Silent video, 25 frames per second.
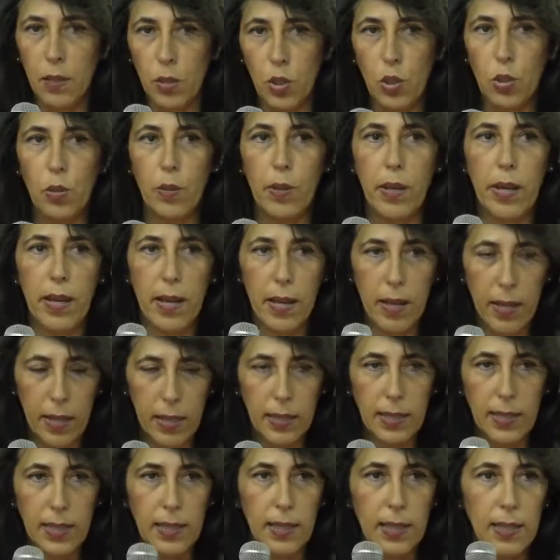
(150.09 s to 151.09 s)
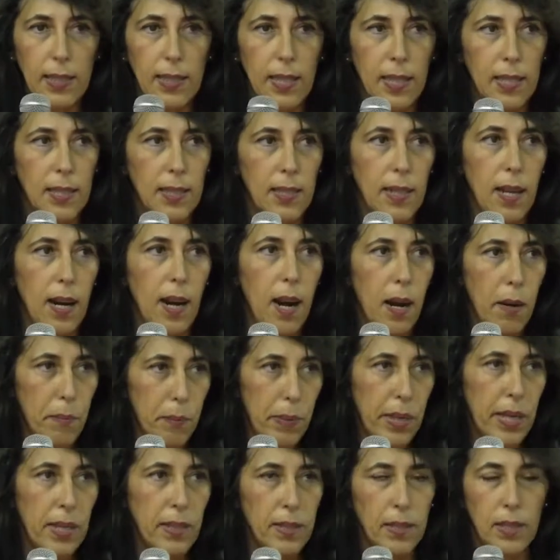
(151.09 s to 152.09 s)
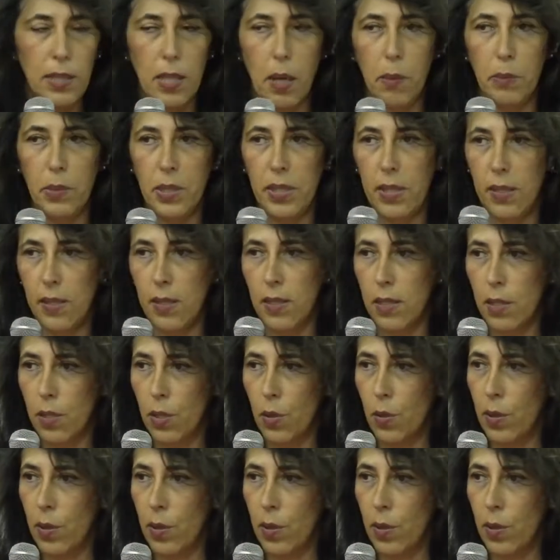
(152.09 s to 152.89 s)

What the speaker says: to the citizens that are being subject